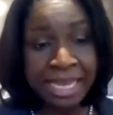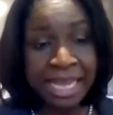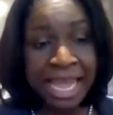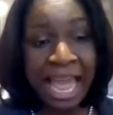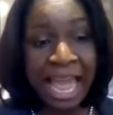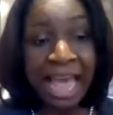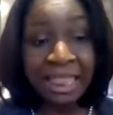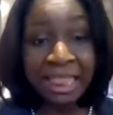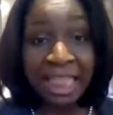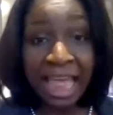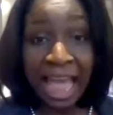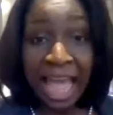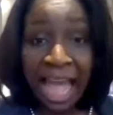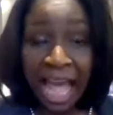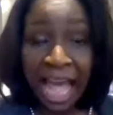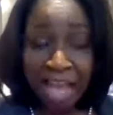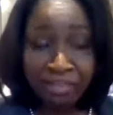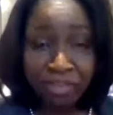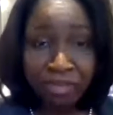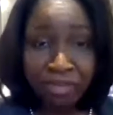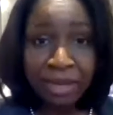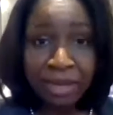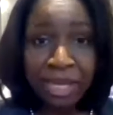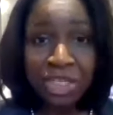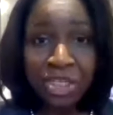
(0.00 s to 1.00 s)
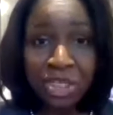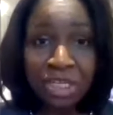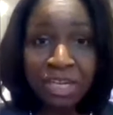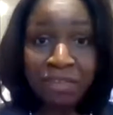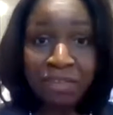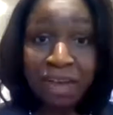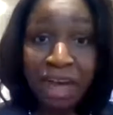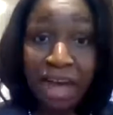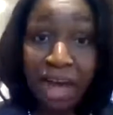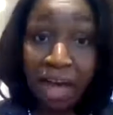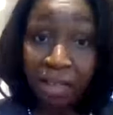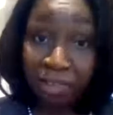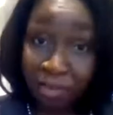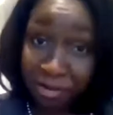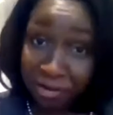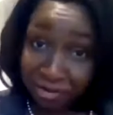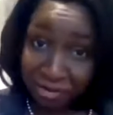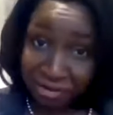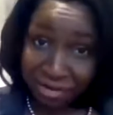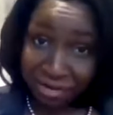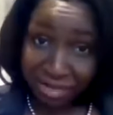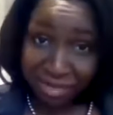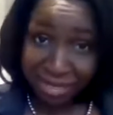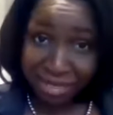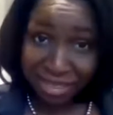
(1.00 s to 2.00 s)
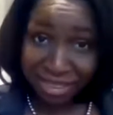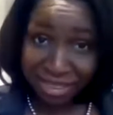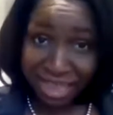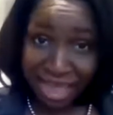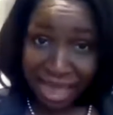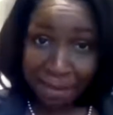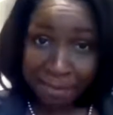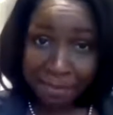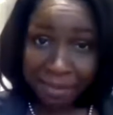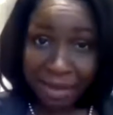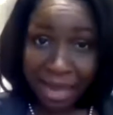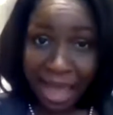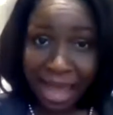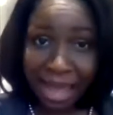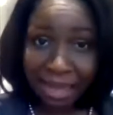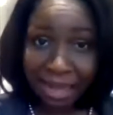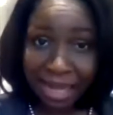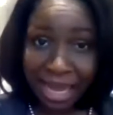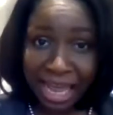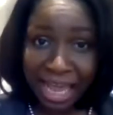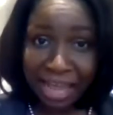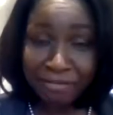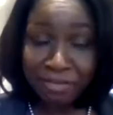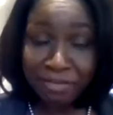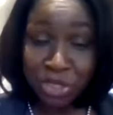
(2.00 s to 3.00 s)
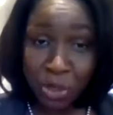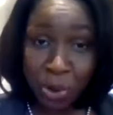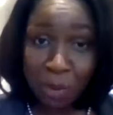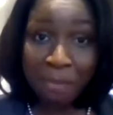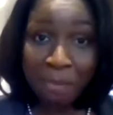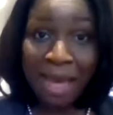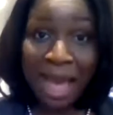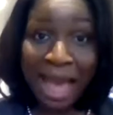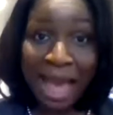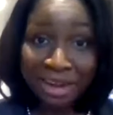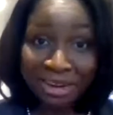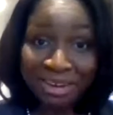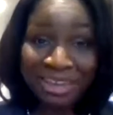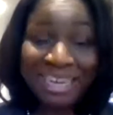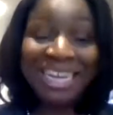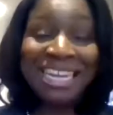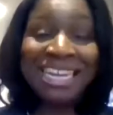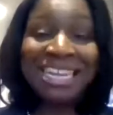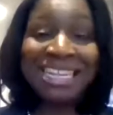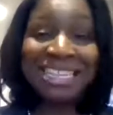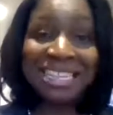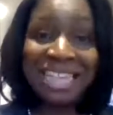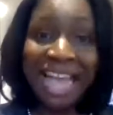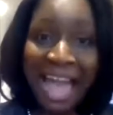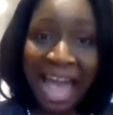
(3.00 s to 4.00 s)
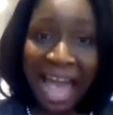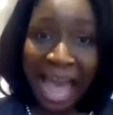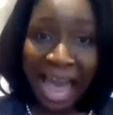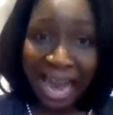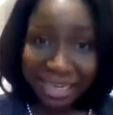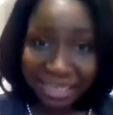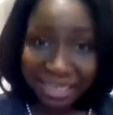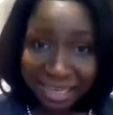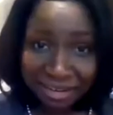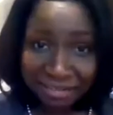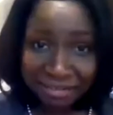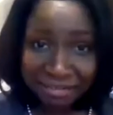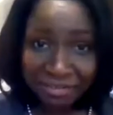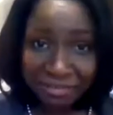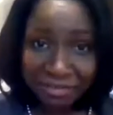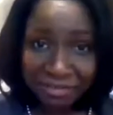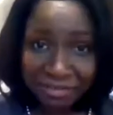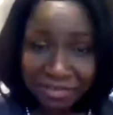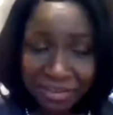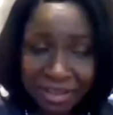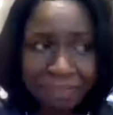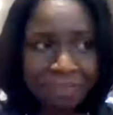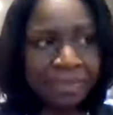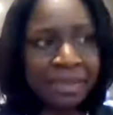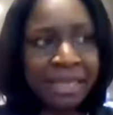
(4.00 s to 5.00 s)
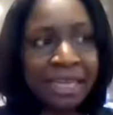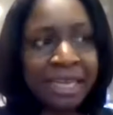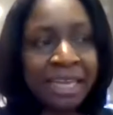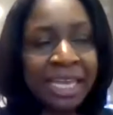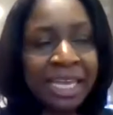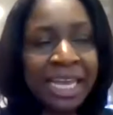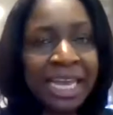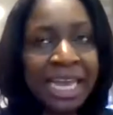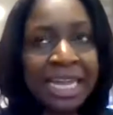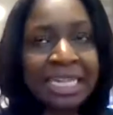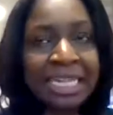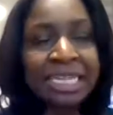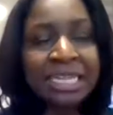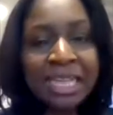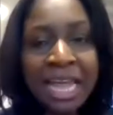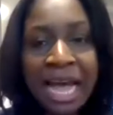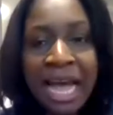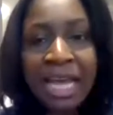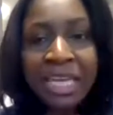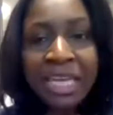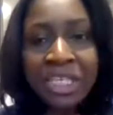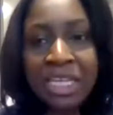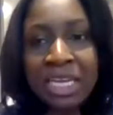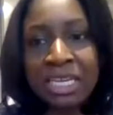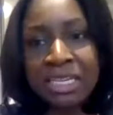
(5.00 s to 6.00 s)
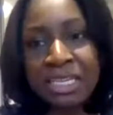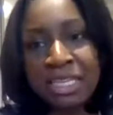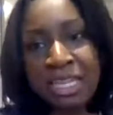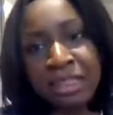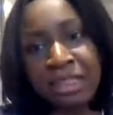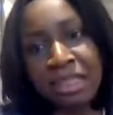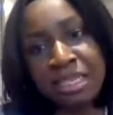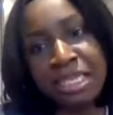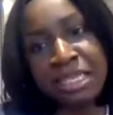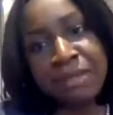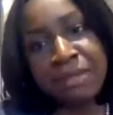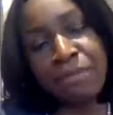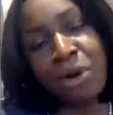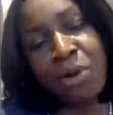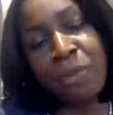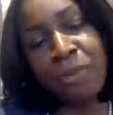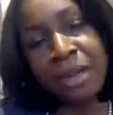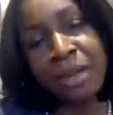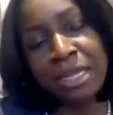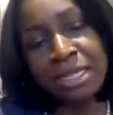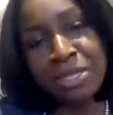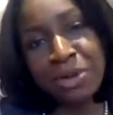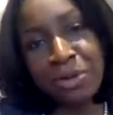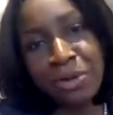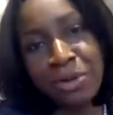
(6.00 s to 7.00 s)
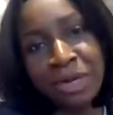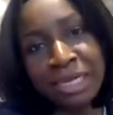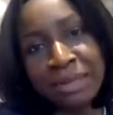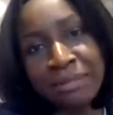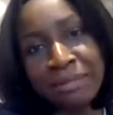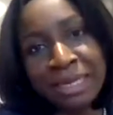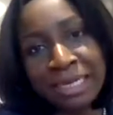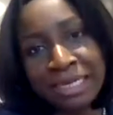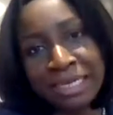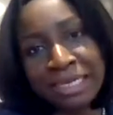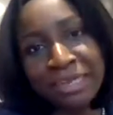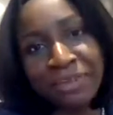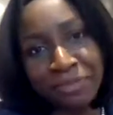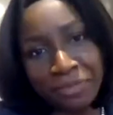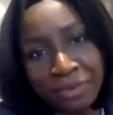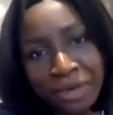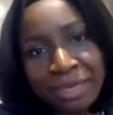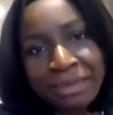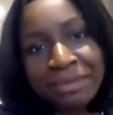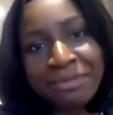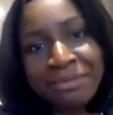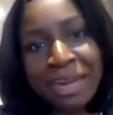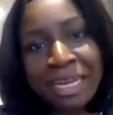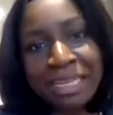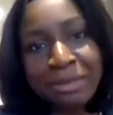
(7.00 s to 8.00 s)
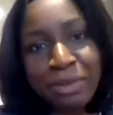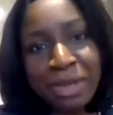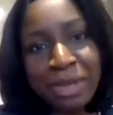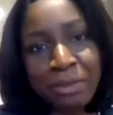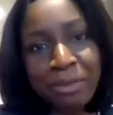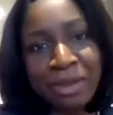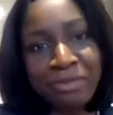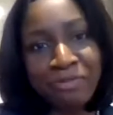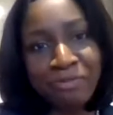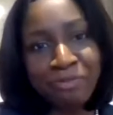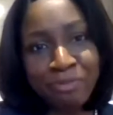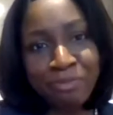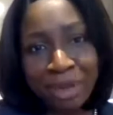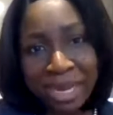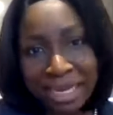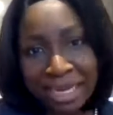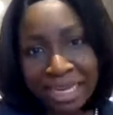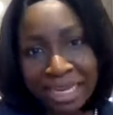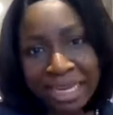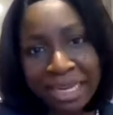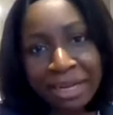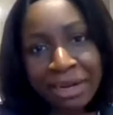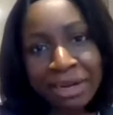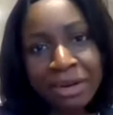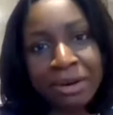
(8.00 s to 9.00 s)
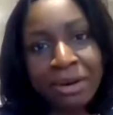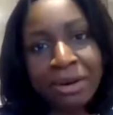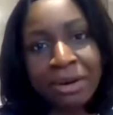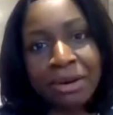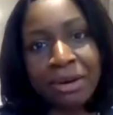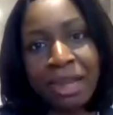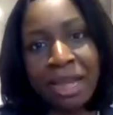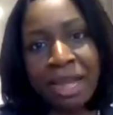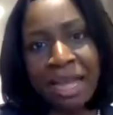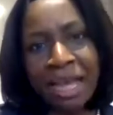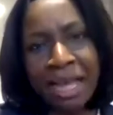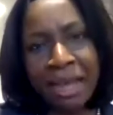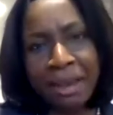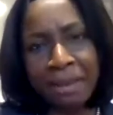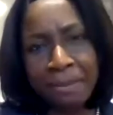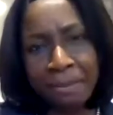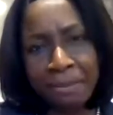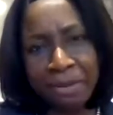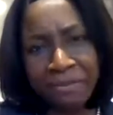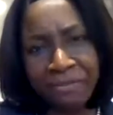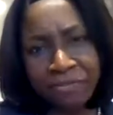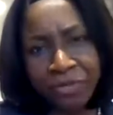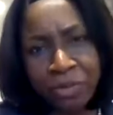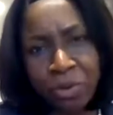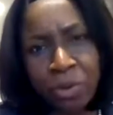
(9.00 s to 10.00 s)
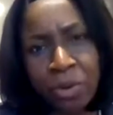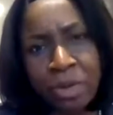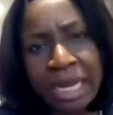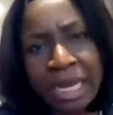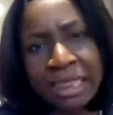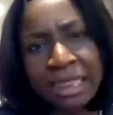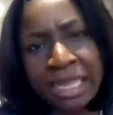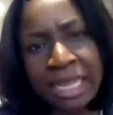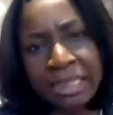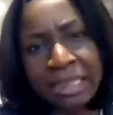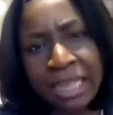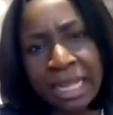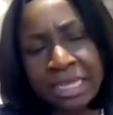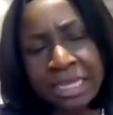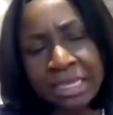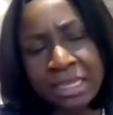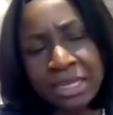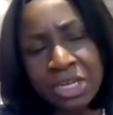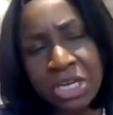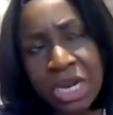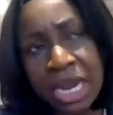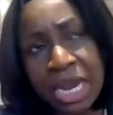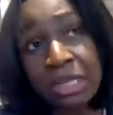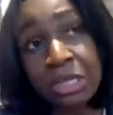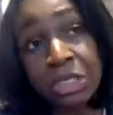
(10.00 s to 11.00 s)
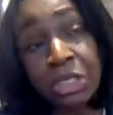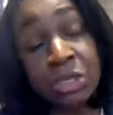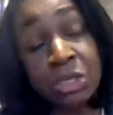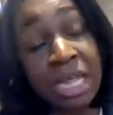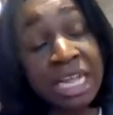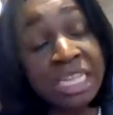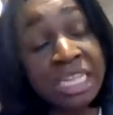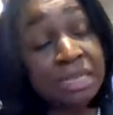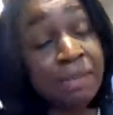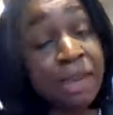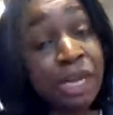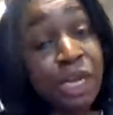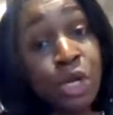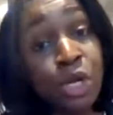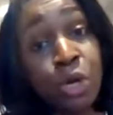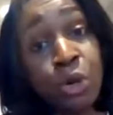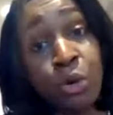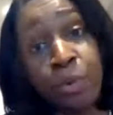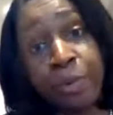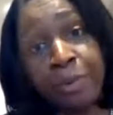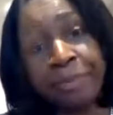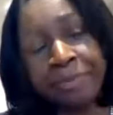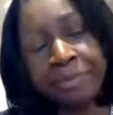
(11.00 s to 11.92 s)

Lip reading: and the affirmation of others that Black lives don't matter is active, it's not just that this moment is going to be different, right? We've been here before, and I think that's the challenge. So that's my no.